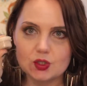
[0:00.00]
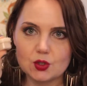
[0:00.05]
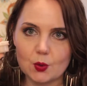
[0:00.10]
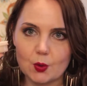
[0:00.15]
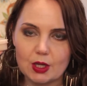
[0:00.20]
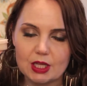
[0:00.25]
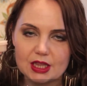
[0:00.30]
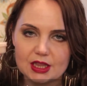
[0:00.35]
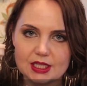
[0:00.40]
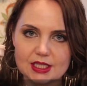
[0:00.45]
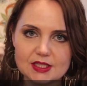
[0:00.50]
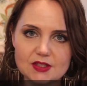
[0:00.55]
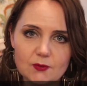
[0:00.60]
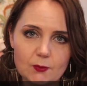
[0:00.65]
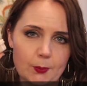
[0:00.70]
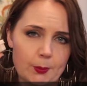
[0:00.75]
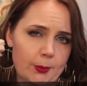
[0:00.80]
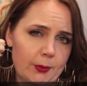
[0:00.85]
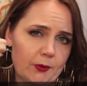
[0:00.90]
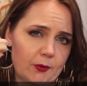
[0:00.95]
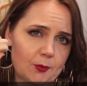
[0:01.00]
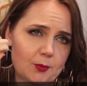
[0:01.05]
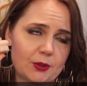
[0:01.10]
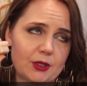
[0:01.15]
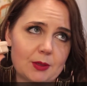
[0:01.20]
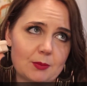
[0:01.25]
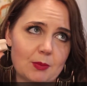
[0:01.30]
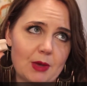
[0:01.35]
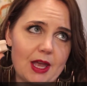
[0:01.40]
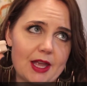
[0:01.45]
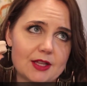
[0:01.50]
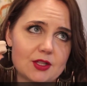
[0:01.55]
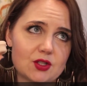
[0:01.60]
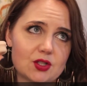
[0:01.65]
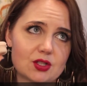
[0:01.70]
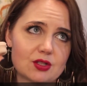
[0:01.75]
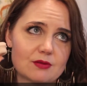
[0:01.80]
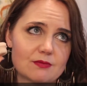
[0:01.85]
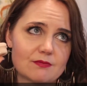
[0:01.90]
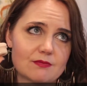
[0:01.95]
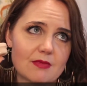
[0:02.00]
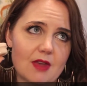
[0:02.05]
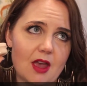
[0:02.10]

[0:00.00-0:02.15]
Enjoying this for pretty much